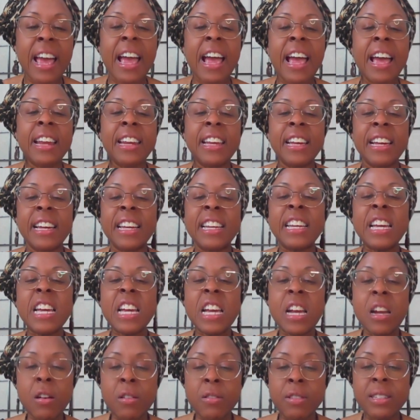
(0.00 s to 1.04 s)
and it can
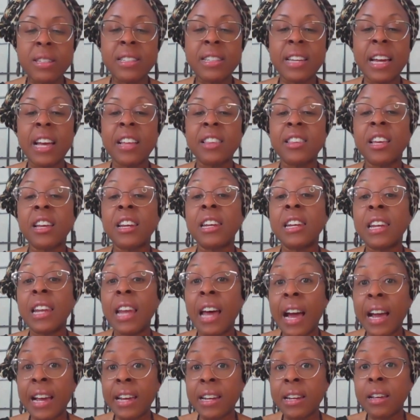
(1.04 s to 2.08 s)
irritate the
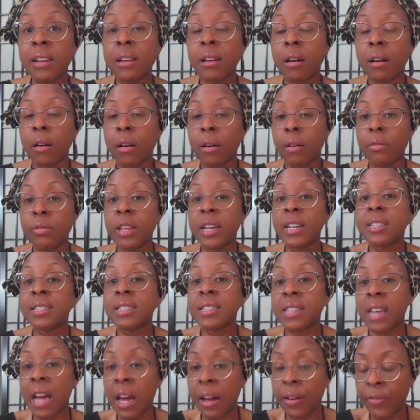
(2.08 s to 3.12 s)
lining of the
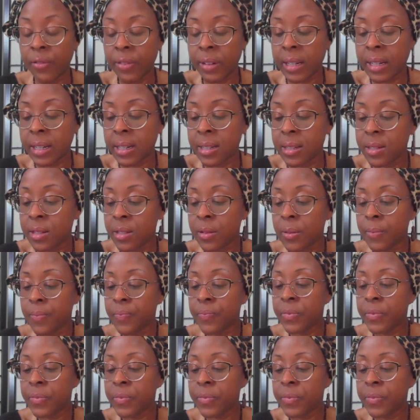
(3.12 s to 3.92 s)
esophagus.